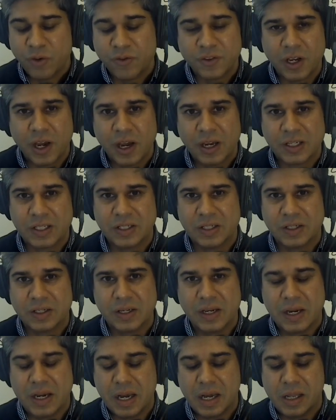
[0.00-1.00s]
we've talked
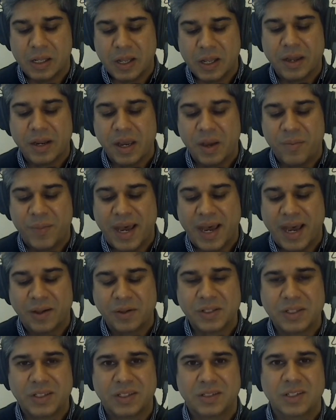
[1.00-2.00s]
a lot
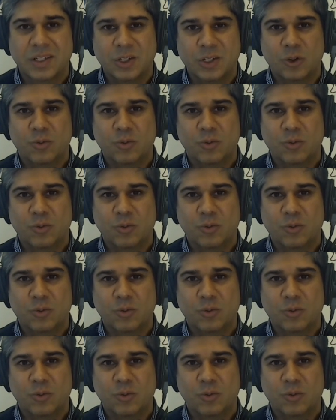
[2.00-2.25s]
about